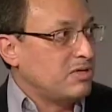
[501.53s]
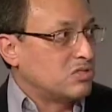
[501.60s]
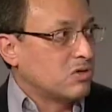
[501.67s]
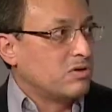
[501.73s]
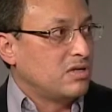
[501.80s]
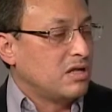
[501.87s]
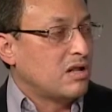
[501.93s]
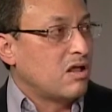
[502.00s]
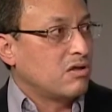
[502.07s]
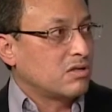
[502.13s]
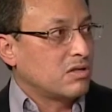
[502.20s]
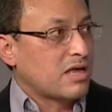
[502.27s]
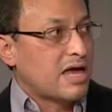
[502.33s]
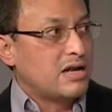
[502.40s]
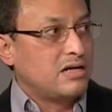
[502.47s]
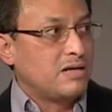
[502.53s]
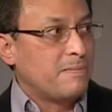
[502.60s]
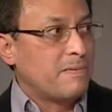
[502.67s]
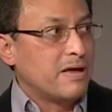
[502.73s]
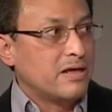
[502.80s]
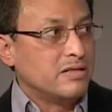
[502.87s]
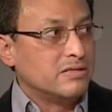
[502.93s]
Yeah. So it all kind of
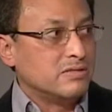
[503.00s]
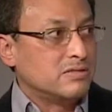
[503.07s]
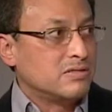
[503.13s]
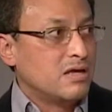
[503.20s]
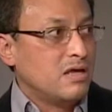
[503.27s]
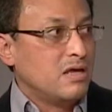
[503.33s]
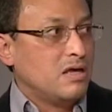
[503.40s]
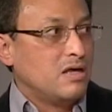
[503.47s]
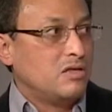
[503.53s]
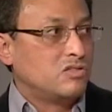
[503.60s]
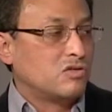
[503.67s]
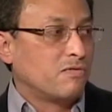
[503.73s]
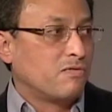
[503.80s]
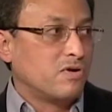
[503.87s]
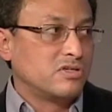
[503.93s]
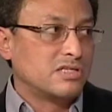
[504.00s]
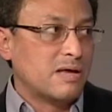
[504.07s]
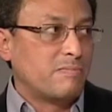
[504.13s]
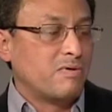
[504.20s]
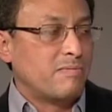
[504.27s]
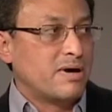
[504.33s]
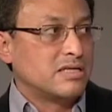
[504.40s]
depends. And so, for
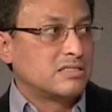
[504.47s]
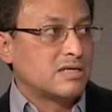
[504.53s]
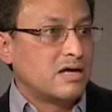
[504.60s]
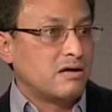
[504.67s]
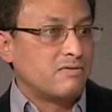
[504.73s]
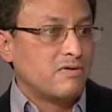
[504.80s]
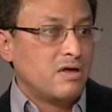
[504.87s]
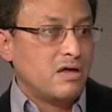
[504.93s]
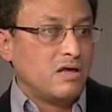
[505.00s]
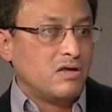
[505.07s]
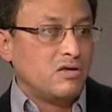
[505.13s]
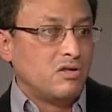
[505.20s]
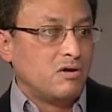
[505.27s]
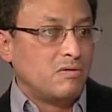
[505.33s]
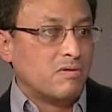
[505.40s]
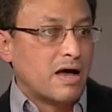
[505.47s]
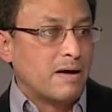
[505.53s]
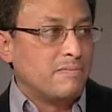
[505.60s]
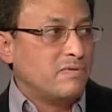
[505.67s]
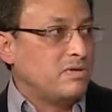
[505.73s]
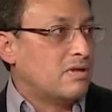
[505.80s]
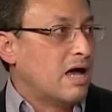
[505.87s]
example, myself, you know,
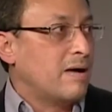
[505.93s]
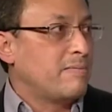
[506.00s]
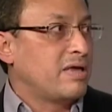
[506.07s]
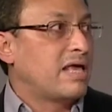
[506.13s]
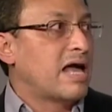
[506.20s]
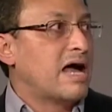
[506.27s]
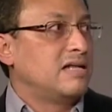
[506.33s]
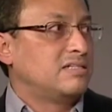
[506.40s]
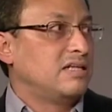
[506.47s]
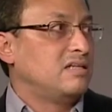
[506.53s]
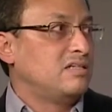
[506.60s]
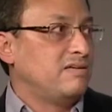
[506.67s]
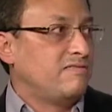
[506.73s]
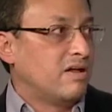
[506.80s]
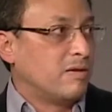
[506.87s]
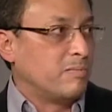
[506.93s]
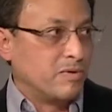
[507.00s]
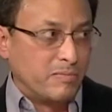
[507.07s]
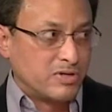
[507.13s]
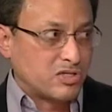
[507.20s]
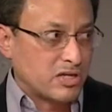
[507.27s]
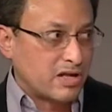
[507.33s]
I'm a content
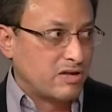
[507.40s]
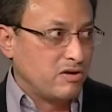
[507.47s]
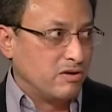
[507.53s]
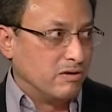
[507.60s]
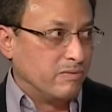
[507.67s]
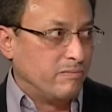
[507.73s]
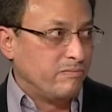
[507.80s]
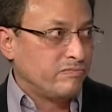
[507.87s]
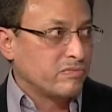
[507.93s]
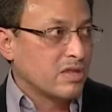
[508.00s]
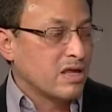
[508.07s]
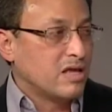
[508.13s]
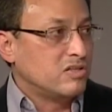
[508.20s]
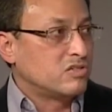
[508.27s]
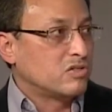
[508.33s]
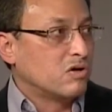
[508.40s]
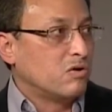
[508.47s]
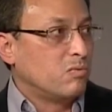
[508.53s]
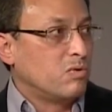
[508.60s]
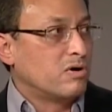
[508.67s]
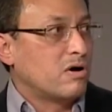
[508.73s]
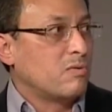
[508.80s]
developer, much like you. And
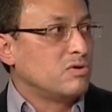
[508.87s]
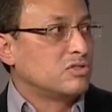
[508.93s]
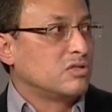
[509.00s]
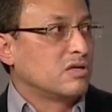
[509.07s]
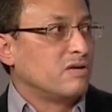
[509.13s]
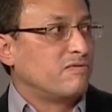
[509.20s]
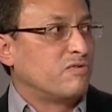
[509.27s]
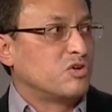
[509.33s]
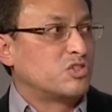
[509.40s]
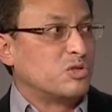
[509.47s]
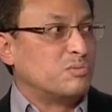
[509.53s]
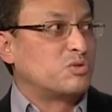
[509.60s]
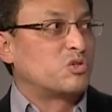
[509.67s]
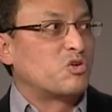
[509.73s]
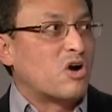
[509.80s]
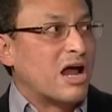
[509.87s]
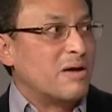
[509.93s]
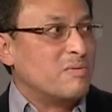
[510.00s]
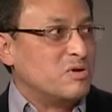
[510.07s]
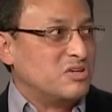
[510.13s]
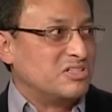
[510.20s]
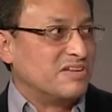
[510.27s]
so we're always looking for
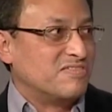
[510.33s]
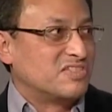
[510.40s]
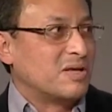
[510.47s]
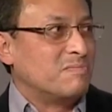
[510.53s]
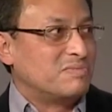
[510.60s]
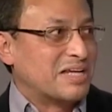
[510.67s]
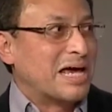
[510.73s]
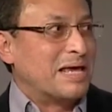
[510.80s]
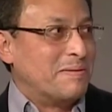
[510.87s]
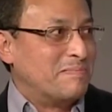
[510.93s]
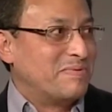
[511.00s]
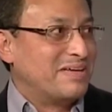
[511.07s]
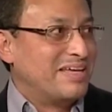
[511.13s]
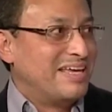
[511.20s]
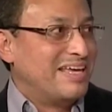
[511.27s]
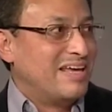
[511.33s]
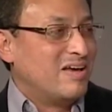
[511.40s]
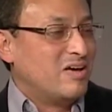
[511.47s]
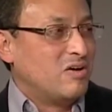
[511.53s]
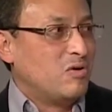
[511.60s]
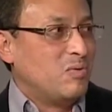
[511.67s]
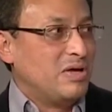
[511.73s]
subscribers of some type mm.
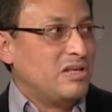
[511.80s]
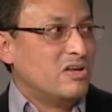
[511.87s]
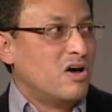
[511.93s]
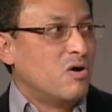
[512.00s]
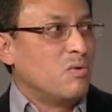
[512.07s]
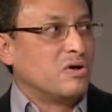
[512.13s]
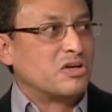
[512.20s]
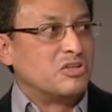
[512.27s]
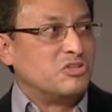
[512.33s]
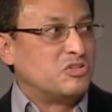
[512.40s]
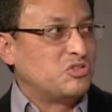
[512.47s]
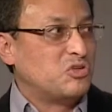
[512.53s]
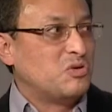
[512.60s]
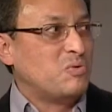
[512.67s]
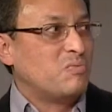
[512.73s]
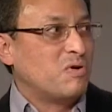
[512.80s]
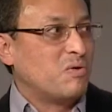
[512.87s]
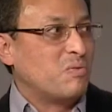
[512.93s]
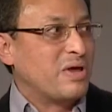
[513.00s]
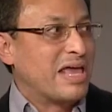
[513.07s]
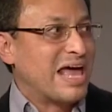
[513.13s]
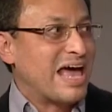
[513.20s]
who we know will consume
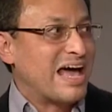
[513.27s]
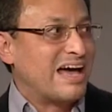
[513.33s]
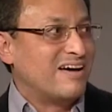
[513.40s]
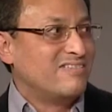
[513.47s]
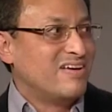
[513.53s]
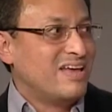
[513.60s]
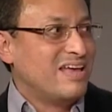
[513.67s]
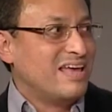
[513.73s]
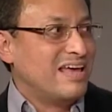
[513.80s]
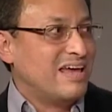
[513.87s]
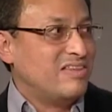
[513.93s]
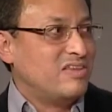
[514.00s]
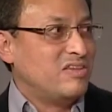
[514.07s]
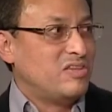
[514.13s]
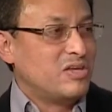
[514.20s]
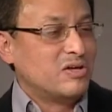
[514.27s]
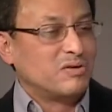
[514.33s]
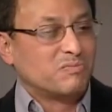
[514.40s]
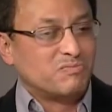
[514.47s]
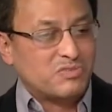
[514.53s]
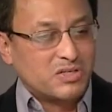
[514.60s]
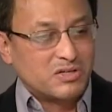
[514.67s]
what we have, and then
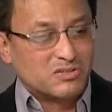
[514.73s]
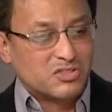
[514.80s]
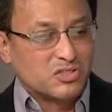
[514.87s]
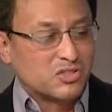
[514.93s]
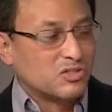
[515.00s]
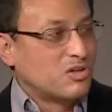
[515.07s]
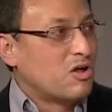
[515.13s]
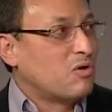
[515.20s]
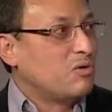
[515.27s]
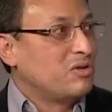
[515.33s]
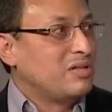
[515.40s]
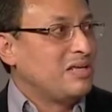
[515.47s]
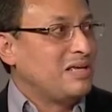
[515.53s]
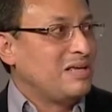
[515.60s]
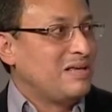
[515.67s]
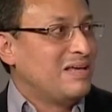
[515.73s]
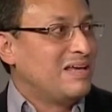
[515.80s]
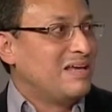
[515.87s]
they'll slowly